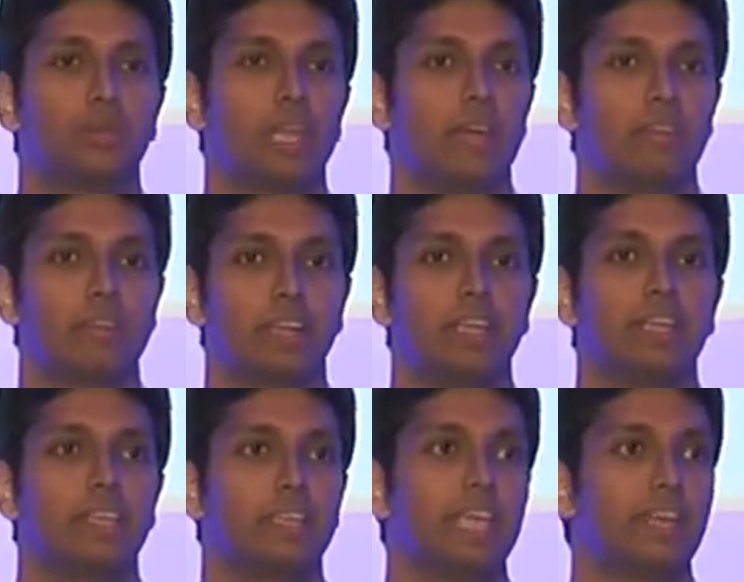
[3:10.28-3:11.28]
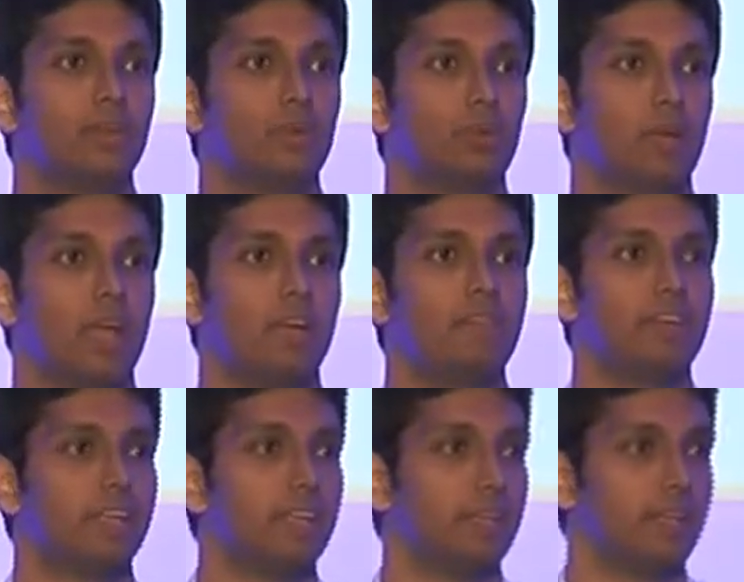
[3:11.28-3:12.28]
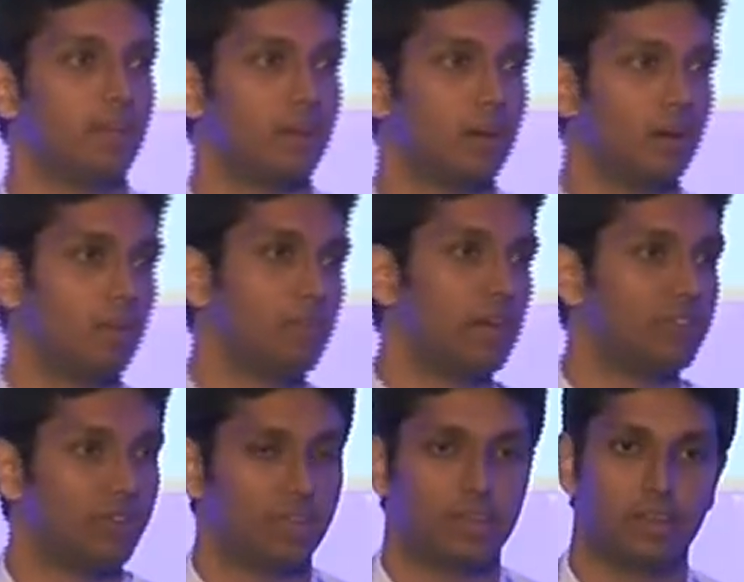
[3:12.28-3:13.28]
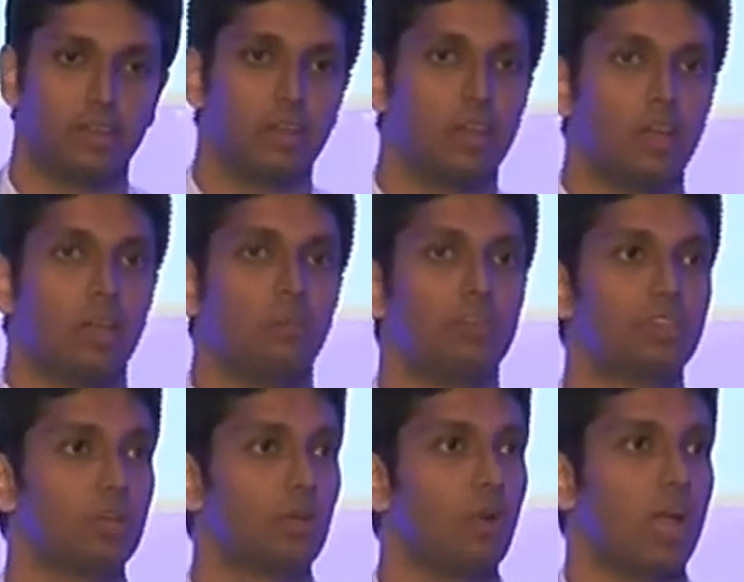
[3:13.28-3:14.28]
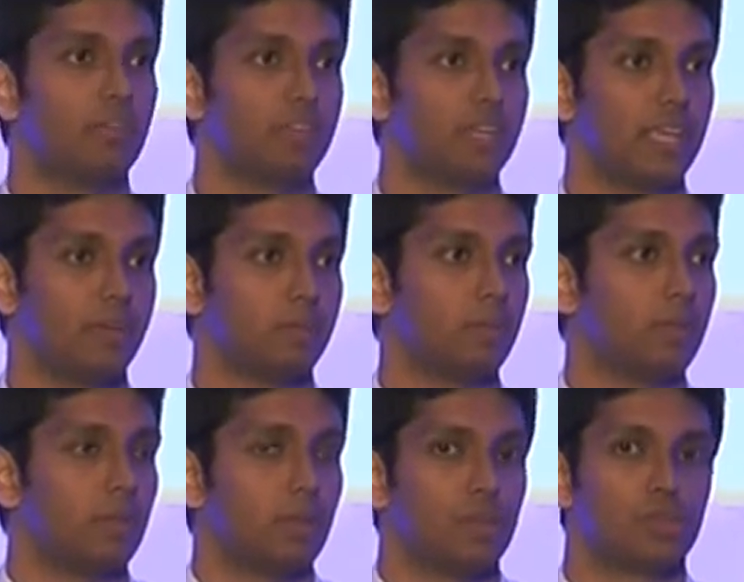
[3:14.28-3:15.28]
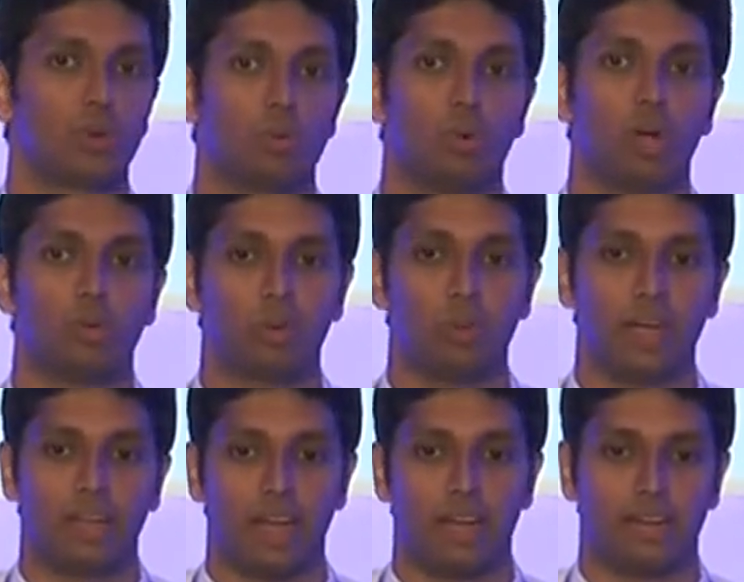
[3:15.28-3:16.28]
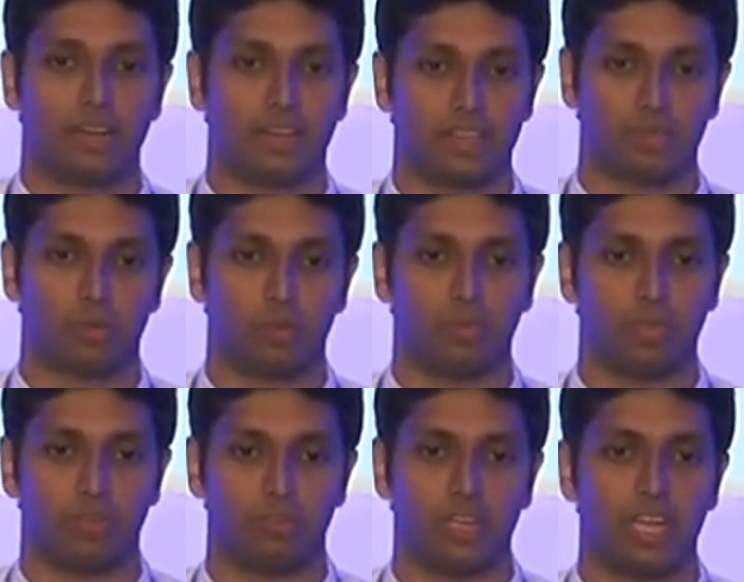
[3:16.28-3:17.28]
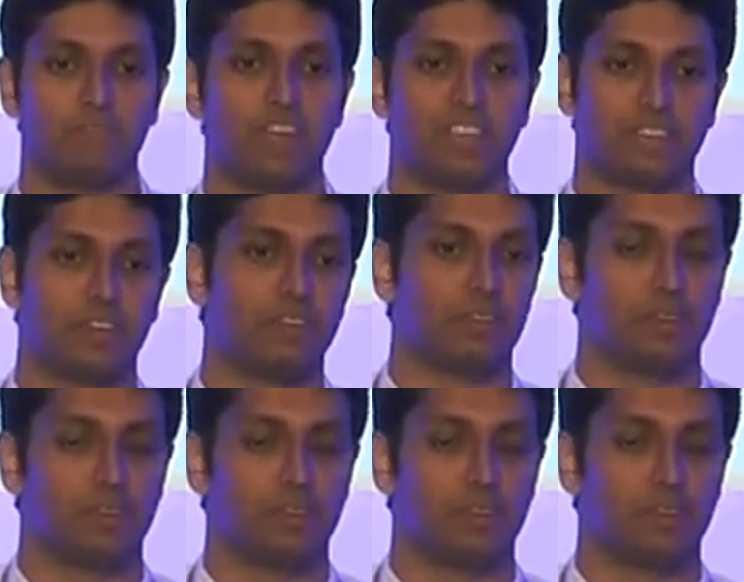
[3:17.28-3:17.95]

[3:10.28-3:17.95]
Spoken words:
will never really get you every metric which you require for the game. So what we went ahead and did is we invested